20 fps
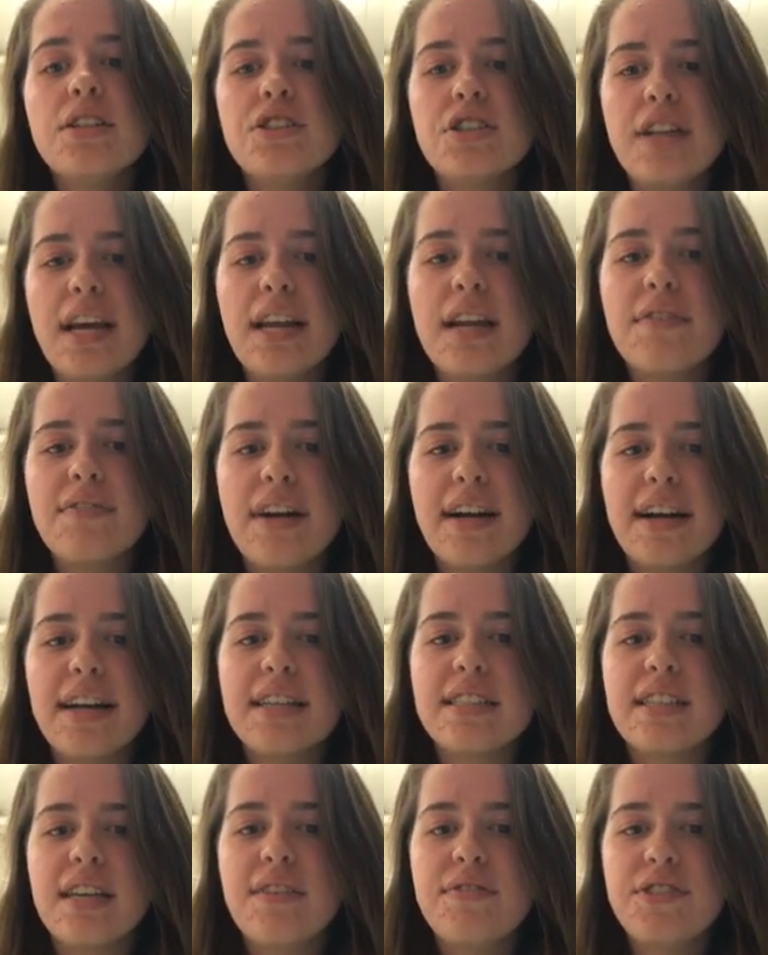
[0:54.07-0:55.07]
Genetic
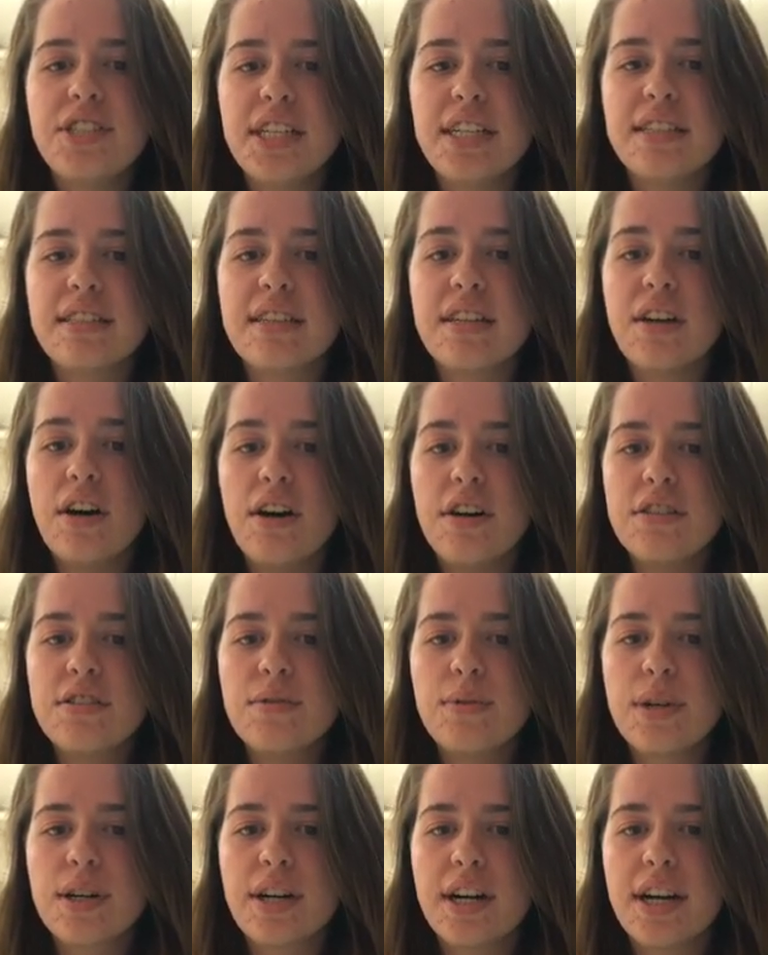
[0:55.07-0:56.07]
variants of genes can
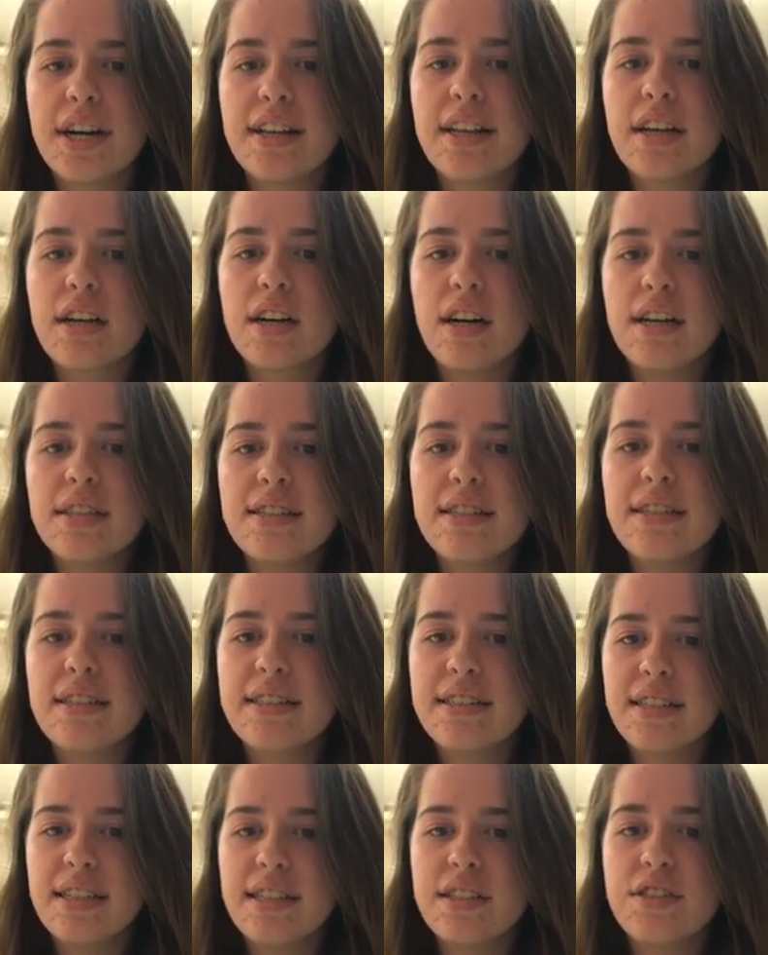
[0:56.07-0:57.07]
also occur that cause the
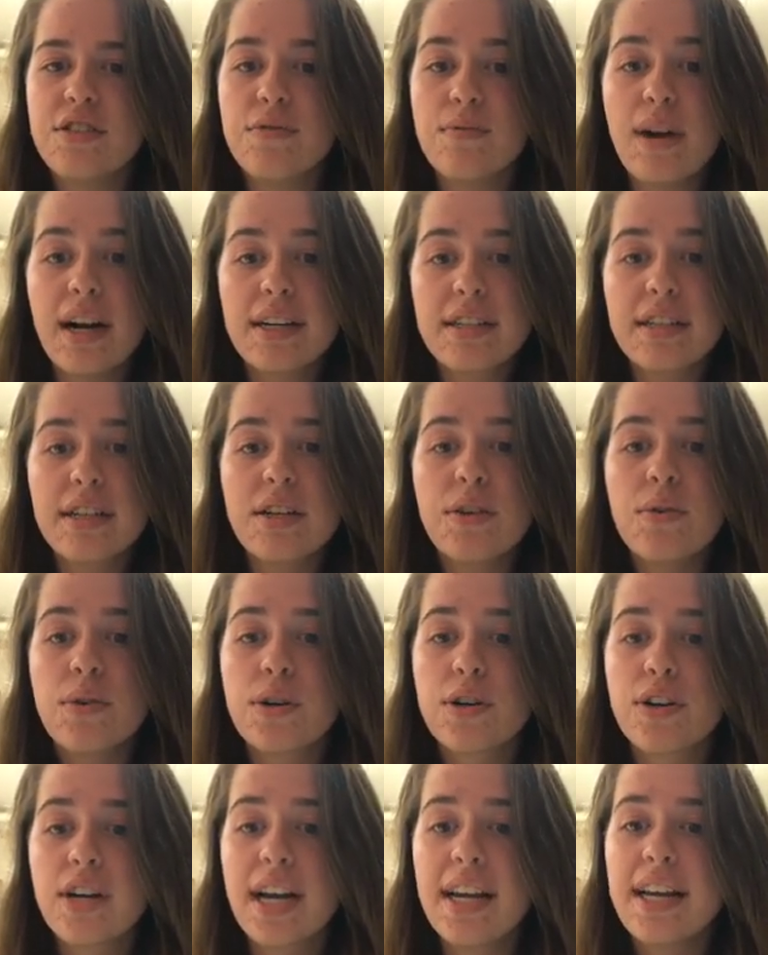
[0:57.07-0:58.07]
disease directly or
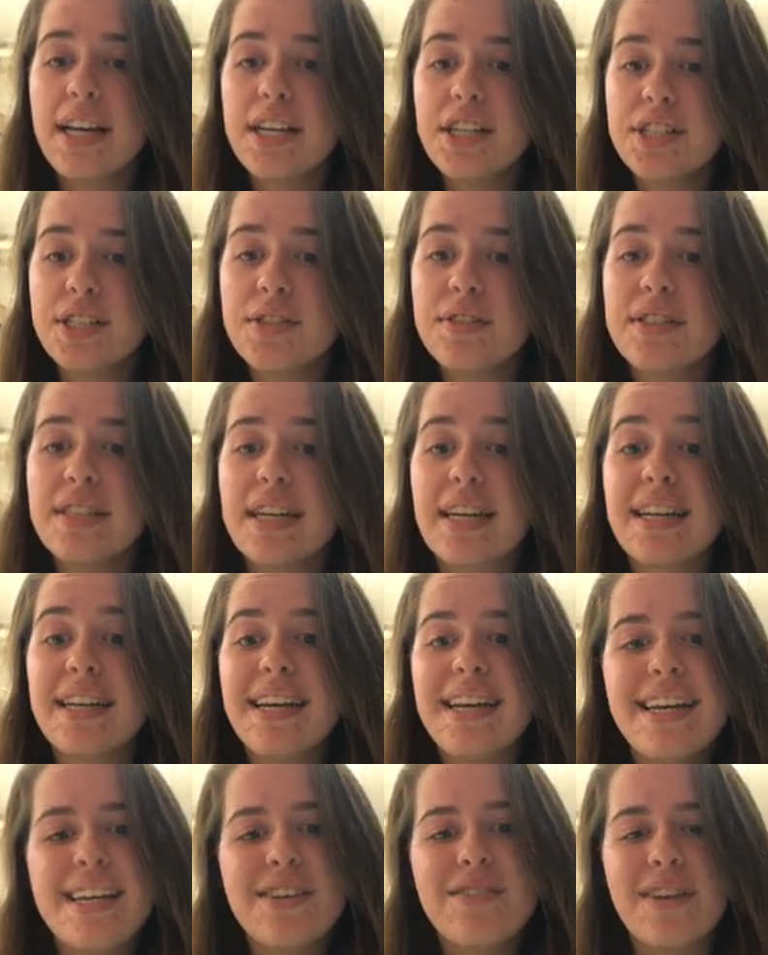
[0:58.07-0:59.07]
create issues that can
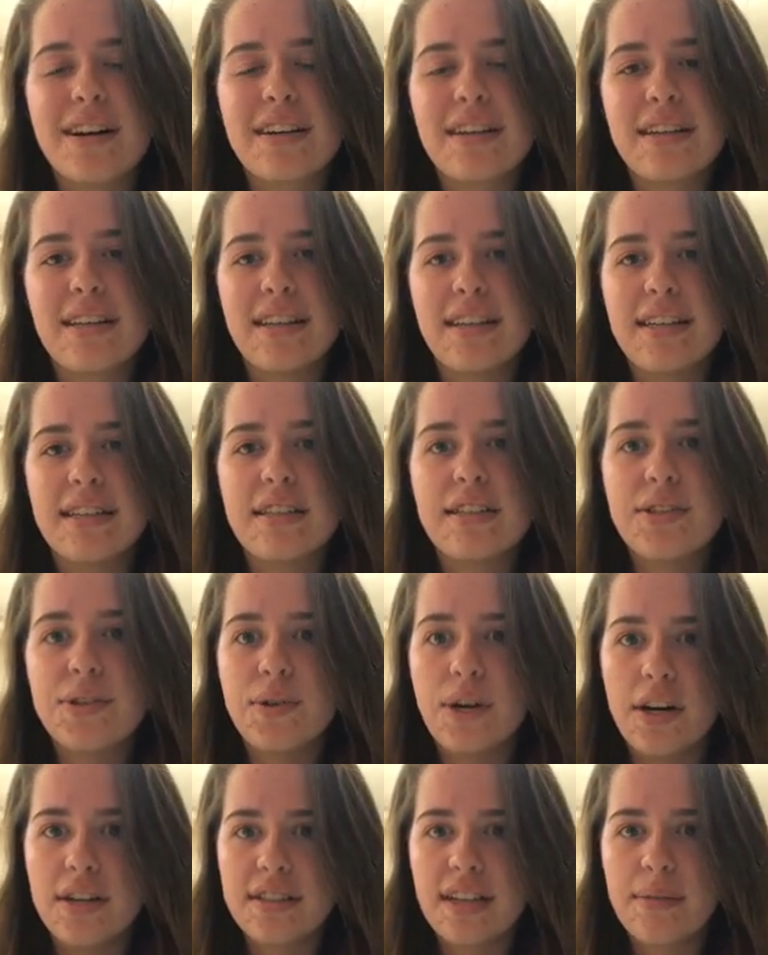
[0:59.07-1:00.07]
indirectly lead to
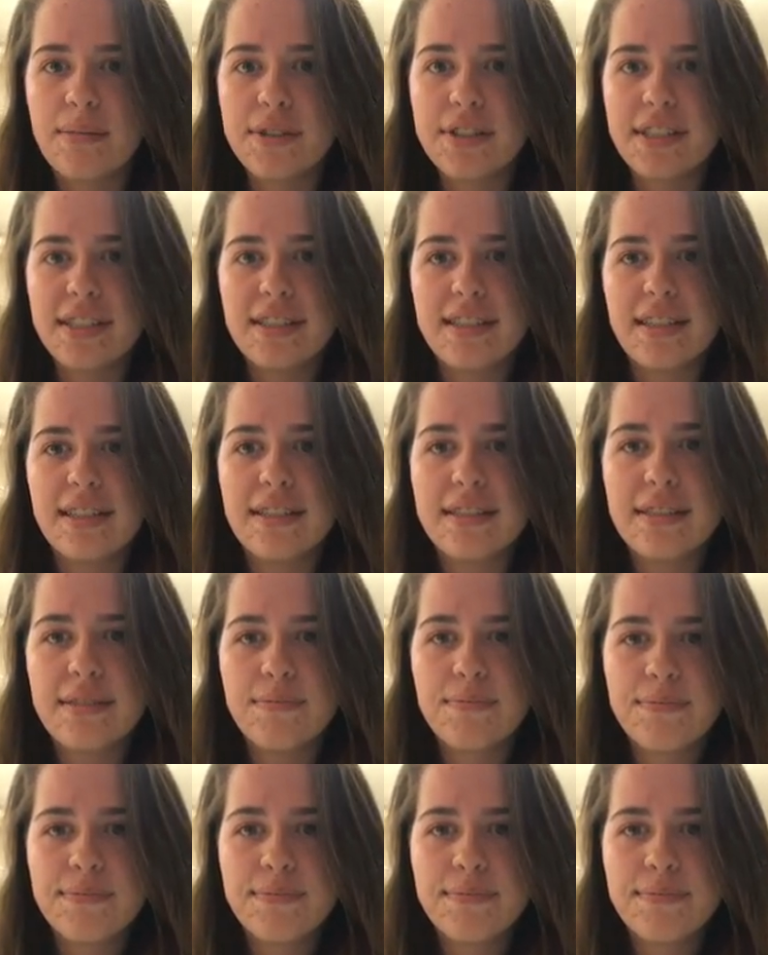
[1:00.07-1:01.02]
Alzheimer's disease.